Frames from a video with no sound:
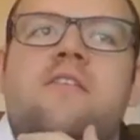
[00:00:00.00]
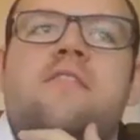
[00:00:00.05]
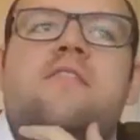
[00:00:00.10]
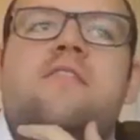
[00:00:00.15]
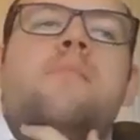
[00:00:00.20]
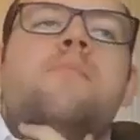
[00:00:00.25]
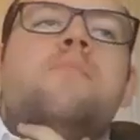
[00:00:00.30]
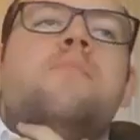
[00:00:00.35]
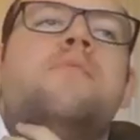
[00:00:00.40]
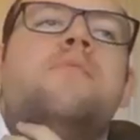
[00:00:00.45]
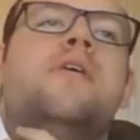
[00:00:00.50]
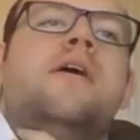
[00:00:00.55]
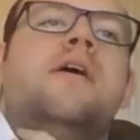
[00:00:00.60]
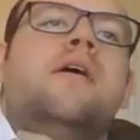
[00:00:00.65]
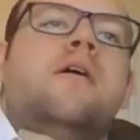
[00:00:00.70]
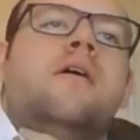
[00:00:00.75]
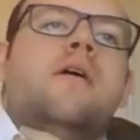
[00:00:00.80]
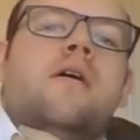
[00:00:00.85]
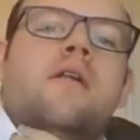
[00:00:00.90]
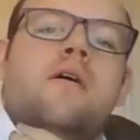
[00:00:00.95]

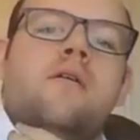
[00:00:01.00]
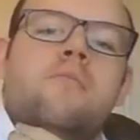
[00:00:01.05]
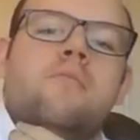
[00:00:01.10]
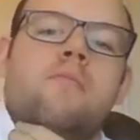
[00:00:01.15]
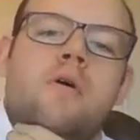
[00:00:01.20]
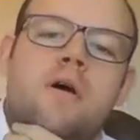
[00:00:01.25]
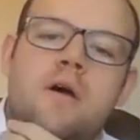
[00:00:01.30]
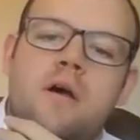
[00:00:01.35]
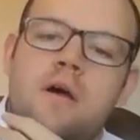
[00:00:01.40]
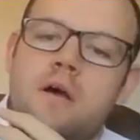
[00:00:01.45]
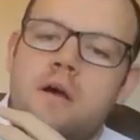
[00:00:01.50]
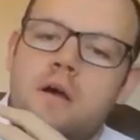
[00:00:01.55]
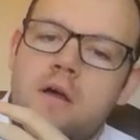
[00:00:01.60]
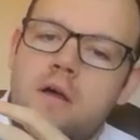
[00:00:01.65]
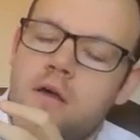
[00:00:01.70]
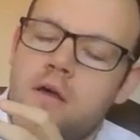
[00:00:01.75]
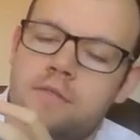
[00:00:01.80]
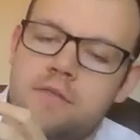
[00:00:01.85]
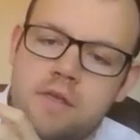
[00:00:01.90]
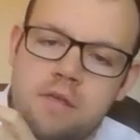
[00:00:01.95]
something, I
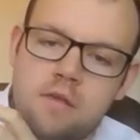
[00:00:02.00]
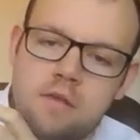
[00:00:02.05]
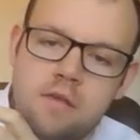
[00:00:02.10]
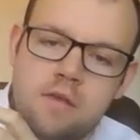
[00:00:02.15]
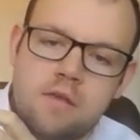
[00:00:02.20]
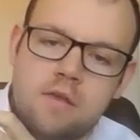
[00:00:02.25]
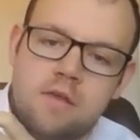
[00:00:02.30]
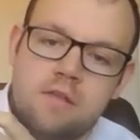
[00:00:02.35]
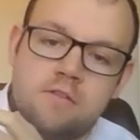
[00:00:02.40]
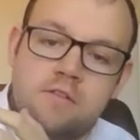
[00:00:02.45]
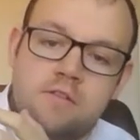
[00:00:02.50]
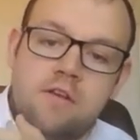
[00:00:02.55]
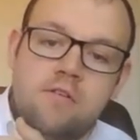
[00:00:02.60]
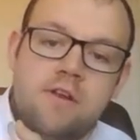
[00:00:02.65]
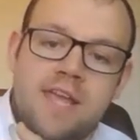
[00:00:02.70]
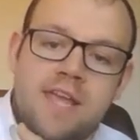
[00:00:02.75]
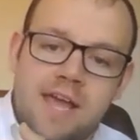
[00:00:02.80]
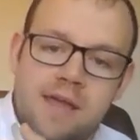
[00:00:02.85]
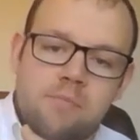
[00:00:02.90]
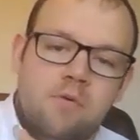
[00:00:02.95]
think you
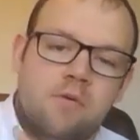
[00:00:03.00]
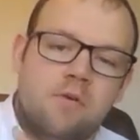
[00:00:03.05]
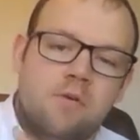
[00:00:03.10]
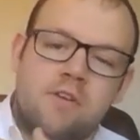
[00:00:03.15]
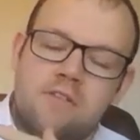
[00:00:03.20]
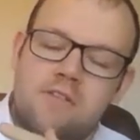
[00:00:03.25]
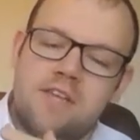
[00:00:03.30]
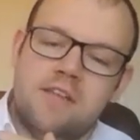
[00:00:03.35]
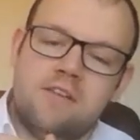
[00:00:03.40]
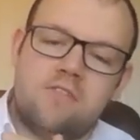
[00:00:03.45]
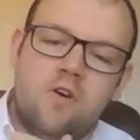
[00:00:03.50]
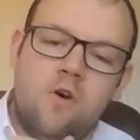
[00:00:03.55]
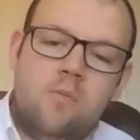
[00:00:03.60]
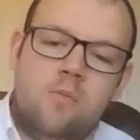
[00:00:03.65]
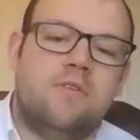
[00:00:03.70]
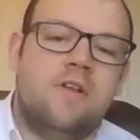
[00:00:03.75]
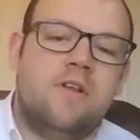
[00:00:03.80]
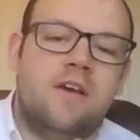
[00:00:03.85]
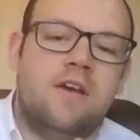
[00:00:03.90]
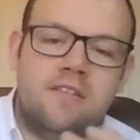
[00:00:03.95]
considering GAG Pooling, do you think
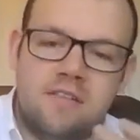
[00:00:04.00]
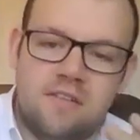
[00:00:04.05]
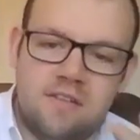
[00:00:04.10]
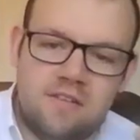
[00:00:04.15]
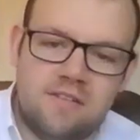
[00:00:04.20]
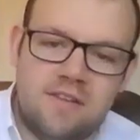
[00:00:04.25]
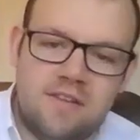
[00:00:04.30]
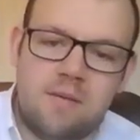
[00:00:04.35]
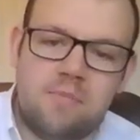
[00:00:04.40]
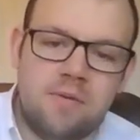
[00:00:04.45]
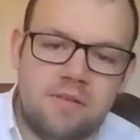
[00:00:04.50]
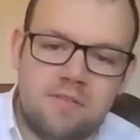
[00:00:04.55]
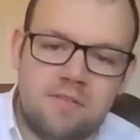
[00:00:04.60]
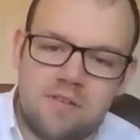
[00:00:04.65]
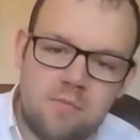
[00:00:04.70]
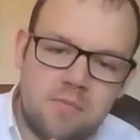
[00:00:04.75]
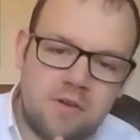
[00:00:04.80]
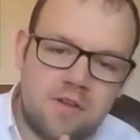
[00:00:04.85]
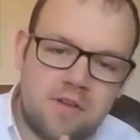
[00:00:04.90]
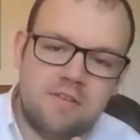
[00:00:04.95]
top slice is a stepping
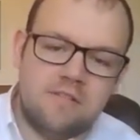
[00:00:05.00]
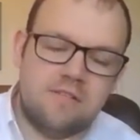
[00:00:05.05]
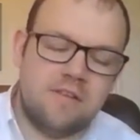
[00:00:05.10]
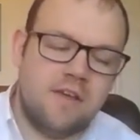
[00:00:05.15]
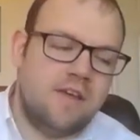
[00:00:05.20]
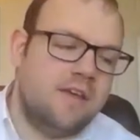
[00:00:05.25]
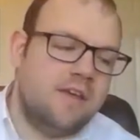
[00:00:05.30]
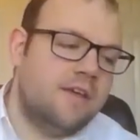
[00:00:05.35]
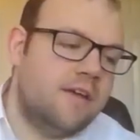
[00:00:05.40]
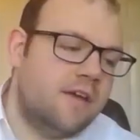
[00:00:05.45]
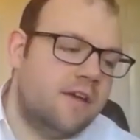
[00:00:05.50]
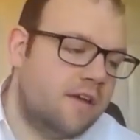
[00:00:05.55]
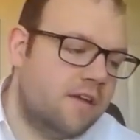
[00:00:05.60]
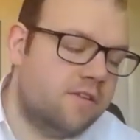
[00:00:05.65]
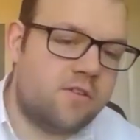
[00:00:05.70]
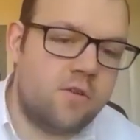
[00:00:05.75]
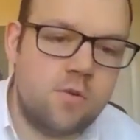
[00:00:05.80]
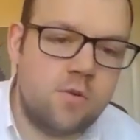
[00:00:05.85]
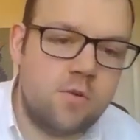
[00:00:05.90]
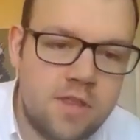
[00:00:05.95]
stone? Because
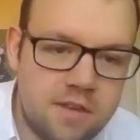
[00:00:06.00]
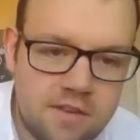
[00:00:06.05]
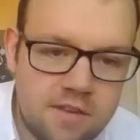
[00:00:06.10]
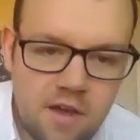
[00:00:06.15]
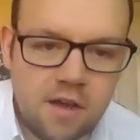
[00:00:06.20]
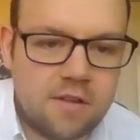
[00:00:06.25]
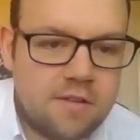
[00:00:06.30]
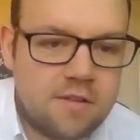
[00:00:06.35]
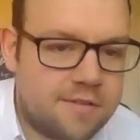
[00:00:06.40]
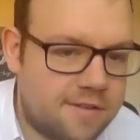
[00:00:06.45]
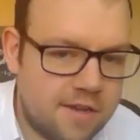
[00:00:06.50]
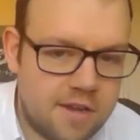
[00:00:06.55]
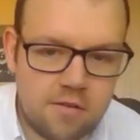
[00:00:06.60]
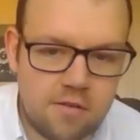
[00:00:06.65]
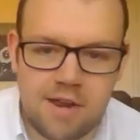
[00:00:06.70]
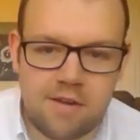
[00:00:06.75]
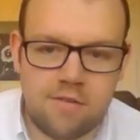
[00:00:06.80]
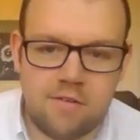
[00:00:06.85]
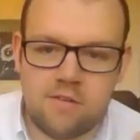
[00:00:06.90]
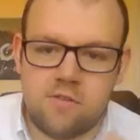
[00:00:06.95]
doing the dancing
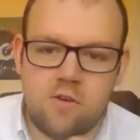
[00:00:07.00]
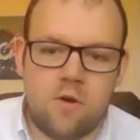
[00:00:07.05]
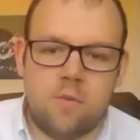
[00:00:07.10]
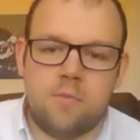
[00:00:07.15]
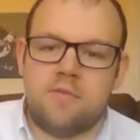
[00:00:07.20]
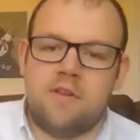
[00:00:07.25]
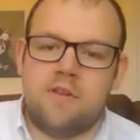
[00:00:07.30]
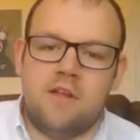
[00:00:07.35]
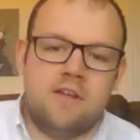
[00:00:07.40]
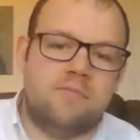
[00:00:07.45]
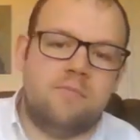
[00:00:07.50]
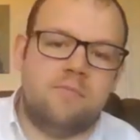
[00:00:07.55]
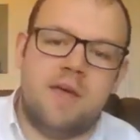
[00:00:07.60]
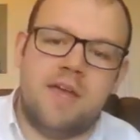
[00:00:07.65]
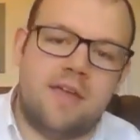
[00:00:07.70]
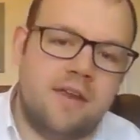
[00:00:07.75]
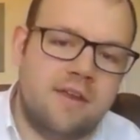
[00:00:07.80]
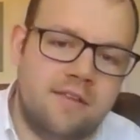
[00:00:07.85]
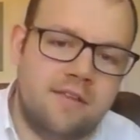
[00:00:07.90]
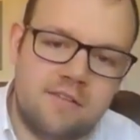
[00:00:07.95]
around a top slice
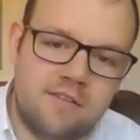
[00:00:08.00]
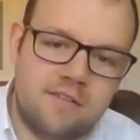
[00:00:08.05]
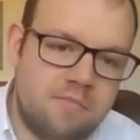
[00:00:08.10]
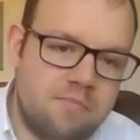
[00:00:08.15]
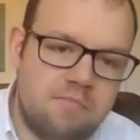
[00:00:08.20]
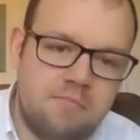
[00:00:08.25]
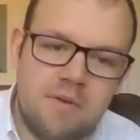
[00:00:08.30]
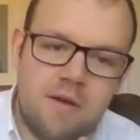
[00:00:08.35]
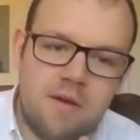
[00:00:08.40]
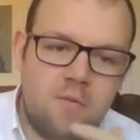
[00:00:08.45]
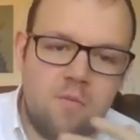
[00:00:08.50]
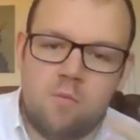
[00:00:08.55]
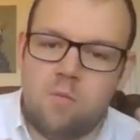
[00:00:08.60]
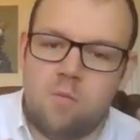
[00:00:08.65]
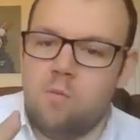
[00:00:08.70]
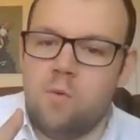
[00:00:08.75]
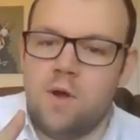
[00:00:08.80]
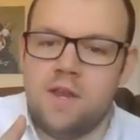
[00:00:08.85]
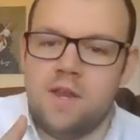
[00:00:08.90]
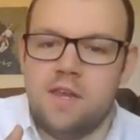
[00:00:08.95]
mechanism
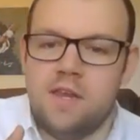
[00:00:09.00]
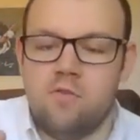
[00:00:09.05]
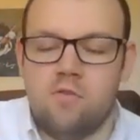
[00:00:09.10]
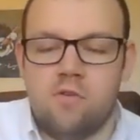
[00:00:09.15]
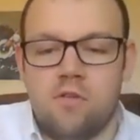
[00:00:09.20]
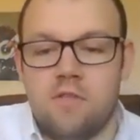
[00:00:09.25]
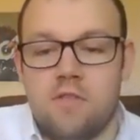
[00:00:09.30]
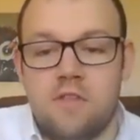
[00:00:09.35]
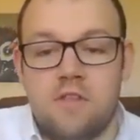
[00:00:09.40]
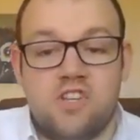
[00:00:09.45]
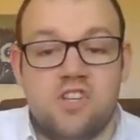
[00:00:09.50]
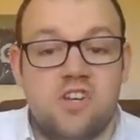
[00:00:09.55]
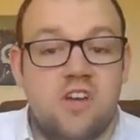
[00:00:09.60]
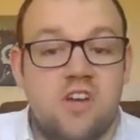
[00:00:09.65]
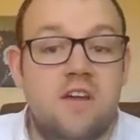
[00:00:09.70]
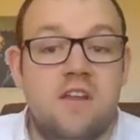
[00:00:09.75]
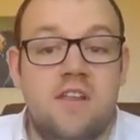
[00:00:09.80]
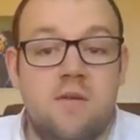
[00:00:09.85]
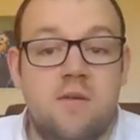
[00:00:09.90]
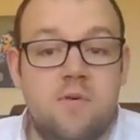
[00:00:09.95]
when you're on the
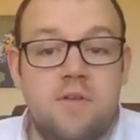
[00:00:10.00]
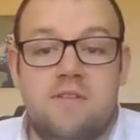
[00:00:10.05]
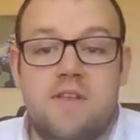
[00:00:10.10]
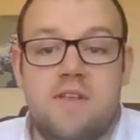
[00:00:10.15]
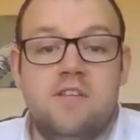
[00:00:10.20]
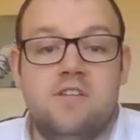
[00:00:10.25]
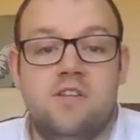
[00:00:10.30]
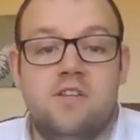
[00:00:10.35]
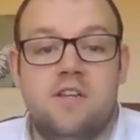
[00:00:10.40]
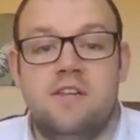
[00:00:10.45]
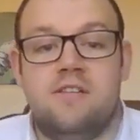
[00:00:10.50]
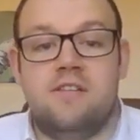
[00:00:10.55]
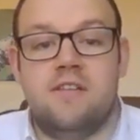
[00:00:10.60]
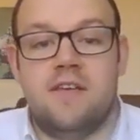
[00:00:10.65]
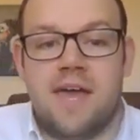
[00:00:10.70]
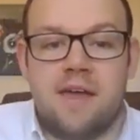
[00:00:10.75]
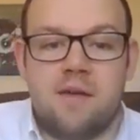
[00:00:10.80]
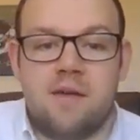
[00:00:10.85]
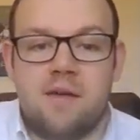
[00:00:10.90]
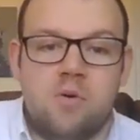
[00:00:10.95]
journey potentially to
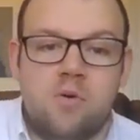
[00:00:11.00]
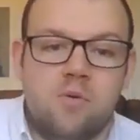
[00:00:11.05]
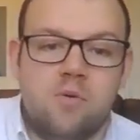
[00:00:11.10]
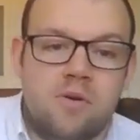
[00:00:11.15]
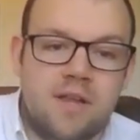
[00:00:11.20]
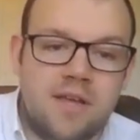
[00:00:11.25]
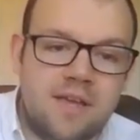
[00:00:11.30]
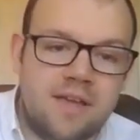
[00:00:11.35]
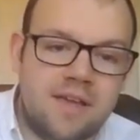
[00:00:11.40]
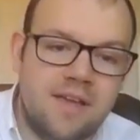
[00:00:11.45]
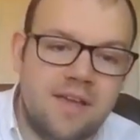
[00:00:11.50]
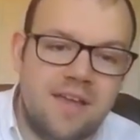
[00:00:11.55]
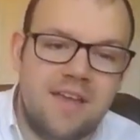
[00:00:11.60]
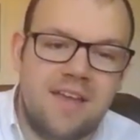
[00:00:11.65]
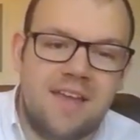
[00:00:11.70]
GAG Pooling,